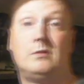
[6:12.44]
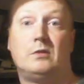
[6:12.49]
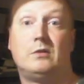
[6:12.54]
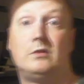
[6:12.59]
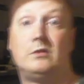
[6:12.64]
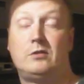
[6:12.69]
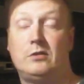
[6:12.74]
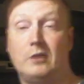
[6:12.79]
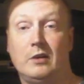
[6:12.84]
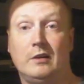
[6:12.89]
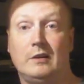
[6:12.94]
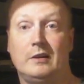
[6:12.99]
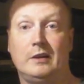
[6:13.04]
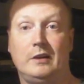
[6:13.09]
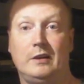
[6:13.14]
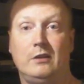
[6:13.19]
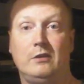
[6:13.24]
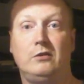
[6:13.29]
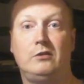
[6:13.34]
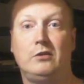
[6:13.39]

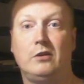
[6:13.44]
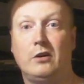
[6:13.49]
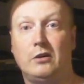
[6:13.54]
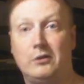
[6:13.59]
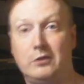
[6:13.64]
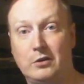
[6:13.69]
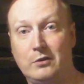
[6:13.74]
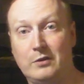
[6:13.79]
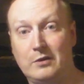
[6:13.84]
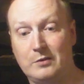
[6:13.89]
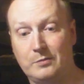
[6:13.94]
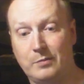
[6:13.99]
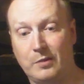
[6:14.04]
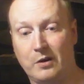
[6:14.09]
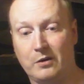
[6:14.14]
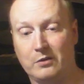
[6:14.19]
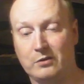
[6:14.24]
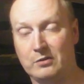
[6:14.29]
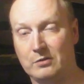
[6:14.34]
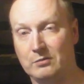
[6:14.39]
certainly use your 2 inch
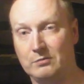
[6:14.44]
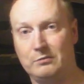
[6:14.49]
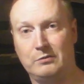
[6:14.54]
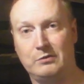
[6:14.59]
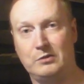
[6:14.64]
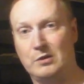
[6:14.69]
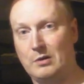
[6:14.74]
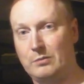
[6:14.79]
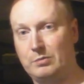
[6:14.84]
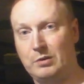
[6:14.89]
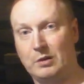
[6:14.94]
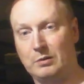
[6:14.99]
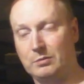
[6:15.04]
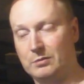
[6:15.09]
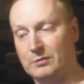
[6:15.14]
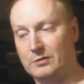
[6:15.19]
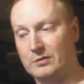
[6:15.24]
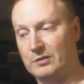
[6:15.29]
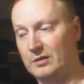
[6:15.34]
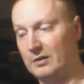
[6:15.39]
bowls, no
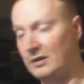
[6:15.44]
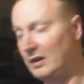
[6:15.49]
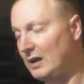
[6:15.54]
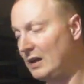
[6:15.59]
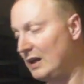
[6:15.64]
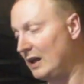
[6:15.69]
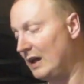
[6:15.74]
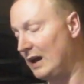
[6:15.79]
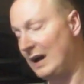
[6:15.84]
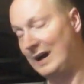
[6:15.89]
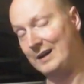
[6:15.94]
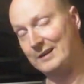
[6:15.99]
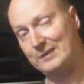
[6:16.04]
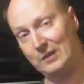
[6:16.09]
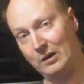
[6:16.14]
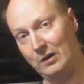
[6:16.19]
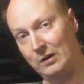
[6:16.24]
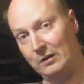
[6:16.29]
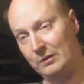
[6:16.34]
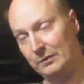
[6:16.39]
problems at
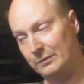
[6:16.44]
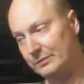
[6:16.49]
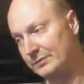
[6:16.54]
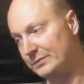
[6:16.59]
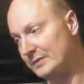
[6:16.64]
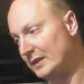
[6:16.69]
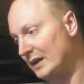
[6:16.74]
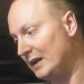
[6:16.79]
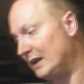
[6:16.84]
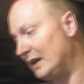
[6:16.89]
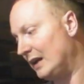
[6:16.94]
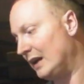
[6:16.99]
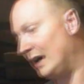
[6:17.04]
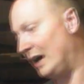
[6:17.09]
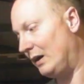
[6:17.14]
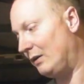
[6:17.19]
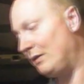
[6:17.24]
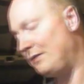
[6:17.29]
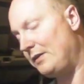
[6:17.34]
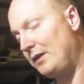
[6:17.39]
all.
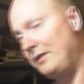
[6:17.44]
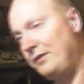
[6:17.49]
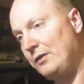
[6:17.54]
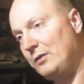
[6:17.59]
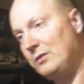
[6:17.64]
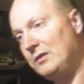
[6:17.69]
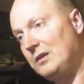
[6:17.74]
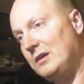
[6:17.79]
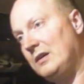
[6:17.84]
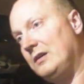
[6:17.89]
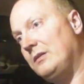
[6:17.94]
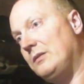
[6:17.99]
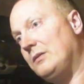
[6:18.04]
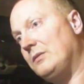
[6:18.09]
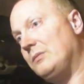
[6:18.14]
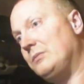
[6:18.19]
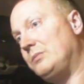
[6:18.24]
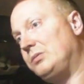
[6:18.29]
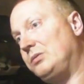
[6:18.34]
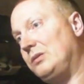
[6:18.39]
However, if you want to
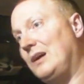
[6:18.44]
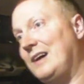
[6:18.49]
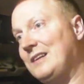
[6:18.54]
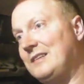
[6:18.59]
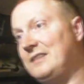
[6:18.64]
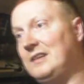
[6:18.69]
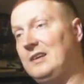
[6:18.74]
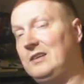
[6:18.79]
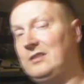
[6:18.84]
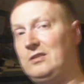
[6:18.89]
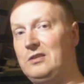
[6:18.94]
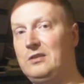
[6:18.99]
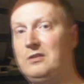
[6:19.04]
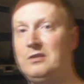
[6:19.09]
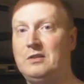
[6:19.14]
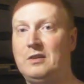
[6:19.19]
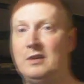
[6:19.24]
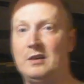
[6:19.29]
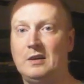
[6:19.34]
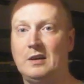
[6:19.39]
practice
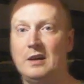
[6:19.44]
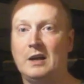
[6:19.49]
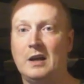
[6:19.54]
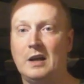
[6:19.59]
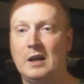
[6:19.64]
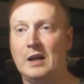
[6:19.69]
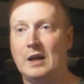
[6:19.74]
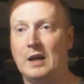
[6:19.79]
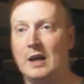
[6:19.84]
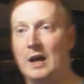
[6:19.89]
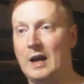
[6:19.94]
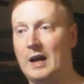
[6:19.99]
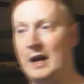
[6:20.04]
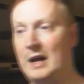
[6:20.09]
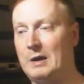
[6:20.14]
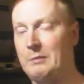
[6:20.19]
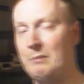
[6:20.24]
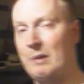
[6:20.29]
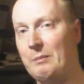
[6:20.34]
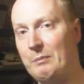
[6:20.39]
using
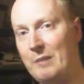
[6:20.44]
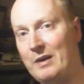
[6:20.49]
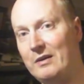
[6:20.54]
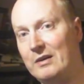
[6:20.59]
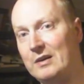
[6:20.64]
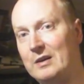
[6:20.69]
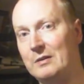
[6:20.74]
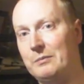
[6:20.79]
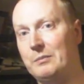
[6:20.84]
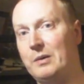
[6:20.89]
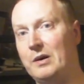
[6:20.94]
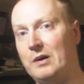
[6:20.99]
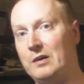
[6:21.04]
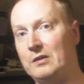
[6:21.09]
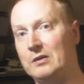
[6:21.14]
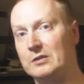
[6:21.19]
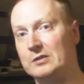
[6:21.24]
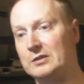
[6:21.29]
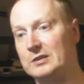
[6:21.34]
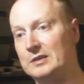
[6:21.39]
um, American
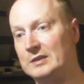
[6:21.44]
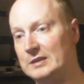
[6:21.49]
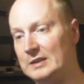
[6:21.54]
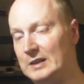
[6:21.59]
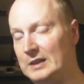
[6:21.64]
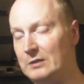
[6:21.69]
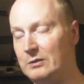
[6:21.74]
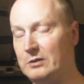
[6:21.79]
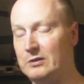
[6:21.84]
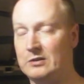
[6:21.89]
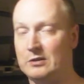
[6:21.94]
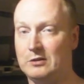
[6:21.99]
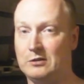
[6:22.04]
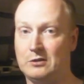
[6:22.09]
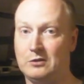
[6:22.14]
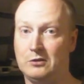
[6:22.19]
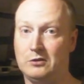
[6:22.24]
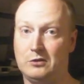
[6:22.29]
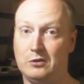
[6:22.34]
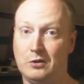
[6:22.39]
balls, uh, which are
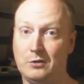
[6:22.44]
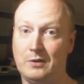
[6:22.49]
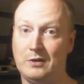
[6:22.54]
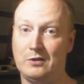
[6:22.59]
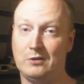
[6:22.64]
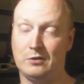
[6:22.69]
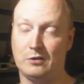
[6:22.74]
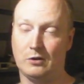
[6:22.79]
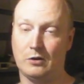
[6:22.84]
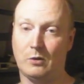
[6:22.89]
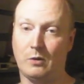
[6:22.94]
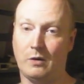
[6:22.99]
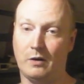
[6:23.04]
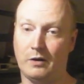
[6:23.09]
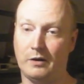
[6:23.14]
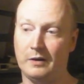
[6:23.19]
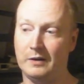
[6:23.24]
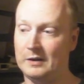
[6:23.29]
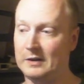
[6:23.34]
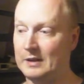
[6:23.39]
2 inch and a
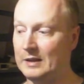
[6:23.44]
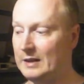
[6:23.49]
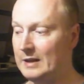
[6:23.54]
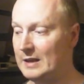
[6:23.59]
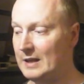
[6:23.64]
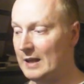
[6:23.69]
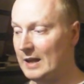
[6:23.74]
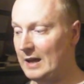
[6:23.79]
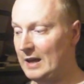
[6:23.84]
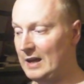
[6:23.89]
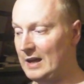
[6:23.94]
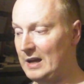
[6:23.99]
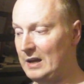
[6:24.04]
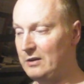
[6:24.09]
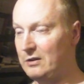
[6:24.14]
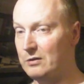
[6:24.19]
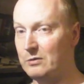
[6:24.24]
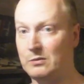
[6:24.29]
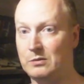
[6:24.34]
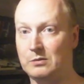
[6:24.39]
quarter, uh,
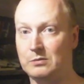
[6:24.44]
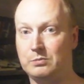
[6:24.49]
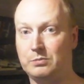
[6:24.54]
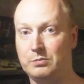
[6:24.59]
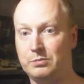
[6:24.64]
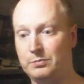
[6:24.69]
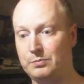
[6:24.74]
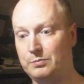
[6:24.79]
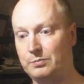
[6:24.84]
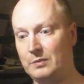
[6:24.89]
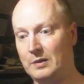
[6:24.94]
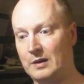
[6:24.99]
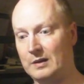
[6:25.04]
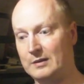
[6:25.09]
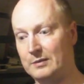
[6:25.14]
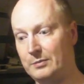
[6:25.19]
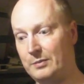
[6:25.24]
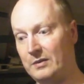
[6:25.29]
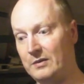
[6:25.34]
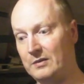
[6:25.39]
you will
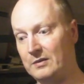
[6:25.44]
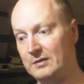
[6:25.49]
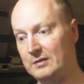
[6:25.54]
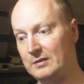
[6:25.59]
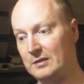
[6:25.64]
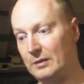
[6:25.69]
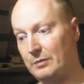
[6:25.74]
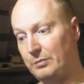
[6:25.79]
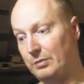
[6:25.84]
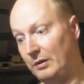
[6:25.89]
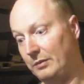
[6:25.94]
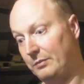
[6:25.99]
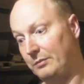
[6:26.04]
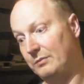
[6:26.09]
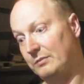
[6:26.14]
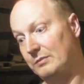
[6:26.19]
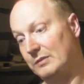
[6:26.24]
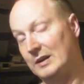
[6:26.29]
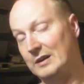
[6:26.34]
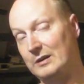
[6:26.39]
experience a
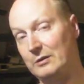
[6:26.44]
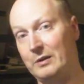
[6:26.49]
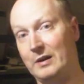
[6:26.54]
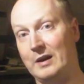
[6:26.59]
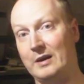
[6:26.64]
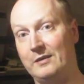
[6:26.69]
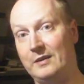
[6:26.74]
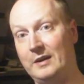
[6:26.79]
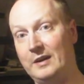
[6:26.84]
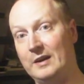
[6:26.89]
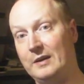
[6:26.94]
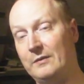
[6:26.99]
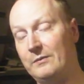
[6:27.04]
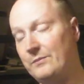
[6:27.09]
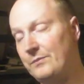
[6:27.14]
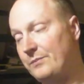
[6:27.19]
problem like we have here.